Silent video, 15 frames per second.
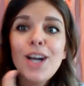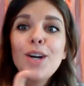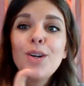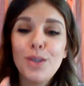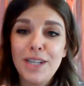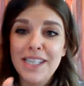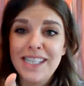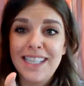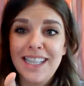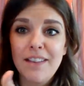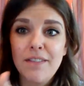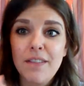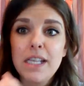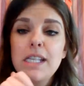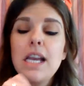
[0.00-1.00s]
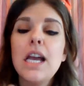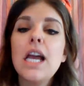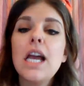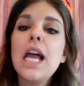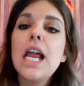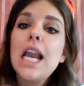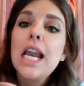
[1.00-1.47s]
Who doesn't love this?
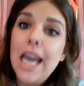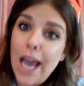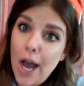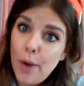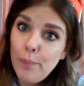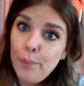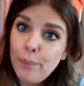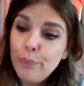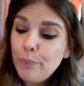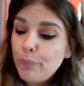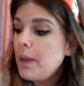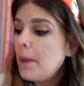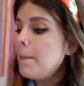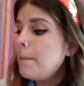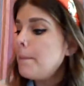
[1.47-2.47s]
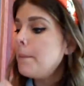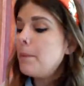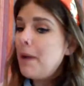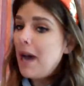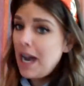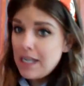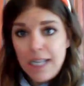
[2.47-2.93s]
Now, the
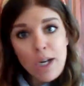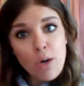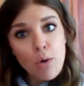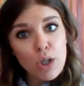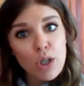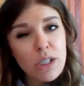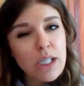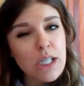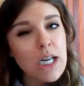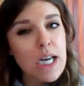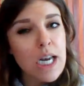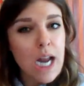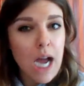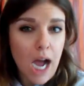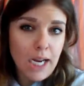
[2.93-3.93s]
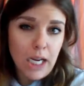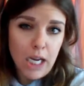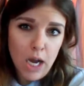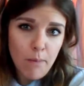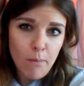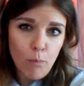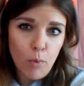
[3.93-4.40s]
box I ordered did not
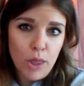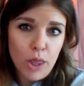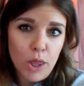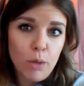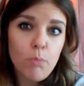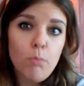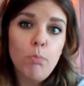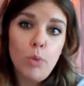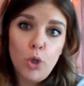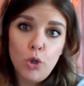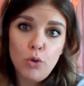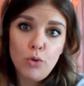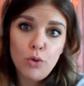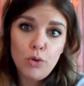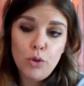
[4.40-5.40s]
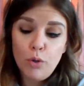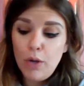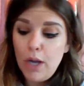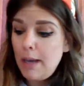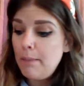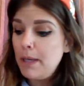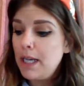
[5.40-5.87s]
come with the moons,
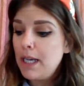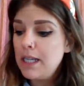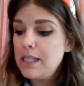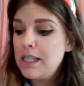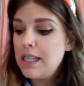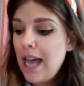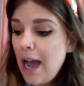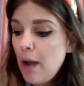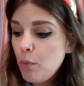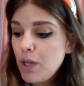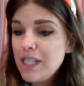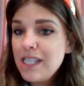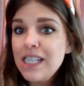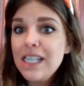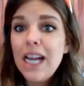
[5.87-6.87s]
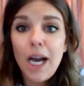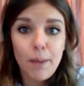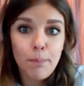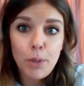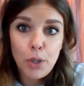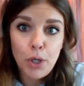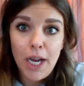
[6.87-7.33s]
okay? Because that was an
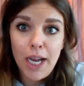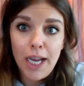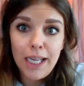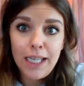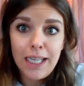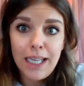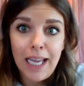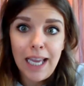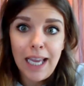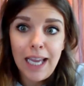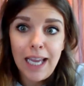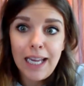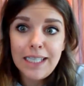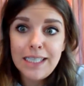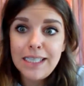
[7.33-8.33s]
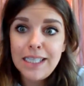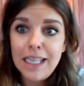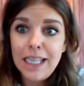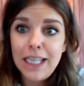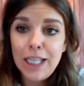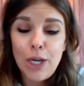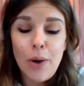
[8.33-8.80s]
upgrade. And,
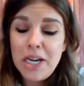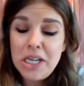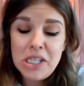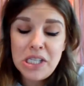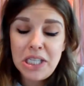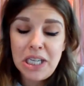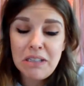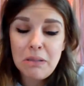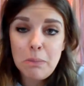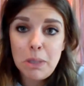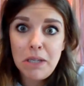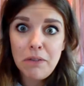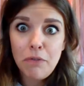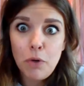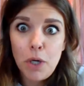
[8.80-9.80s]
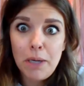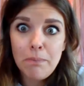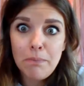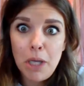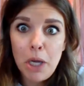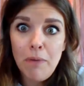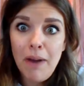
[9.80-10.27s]
I just didn't have the money for it.
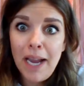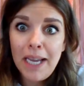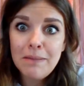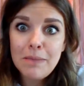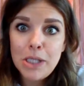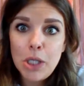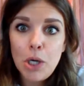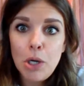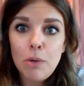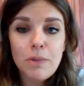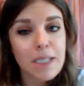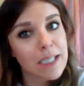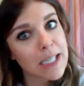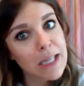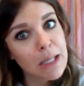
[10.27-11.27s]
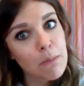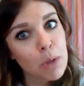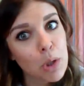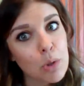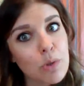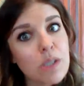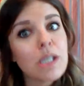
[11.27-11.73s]
All right? So, didn't get the
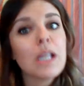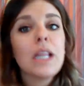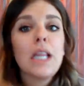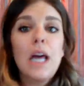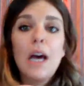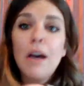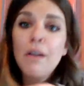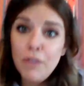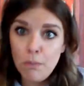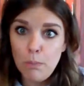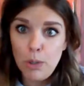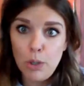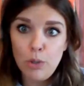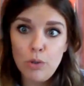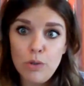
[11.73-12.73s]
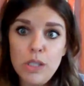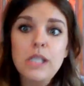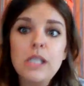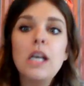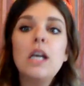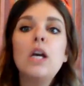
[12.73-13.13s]
moons. Love the moons.